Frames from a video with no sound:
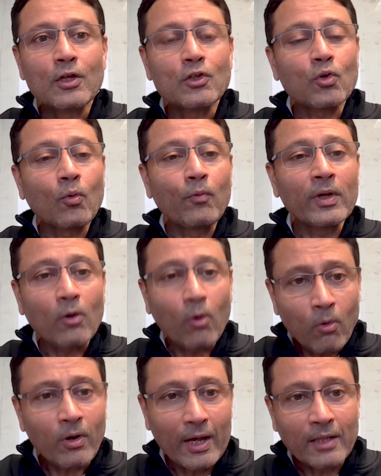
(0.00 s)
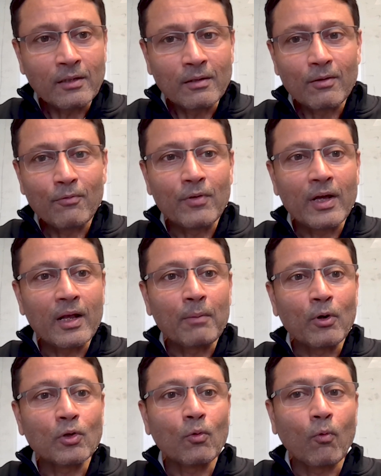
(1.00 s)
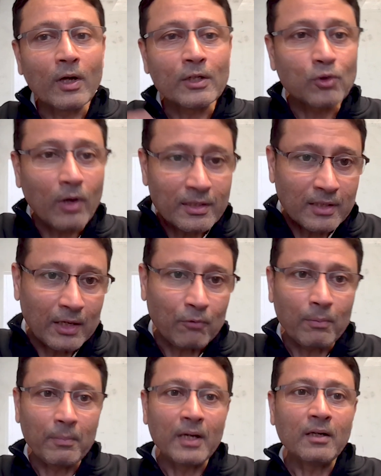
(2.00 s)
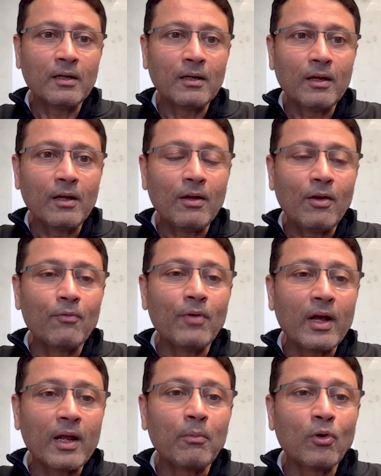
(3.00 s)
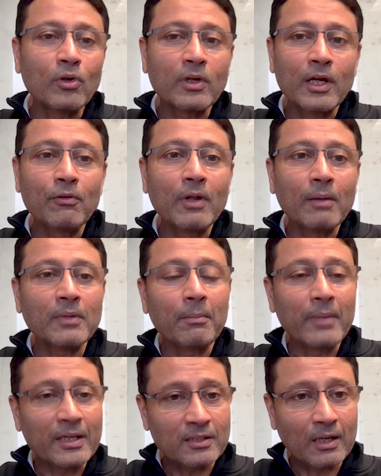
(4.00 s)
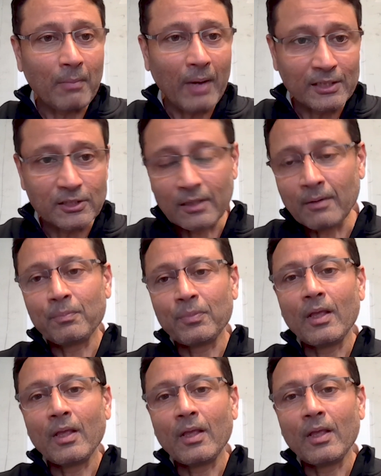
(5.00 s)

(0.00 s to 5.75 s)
So with ORAN, we are able to virtualize the equipment. We are able to give them the mix and matching.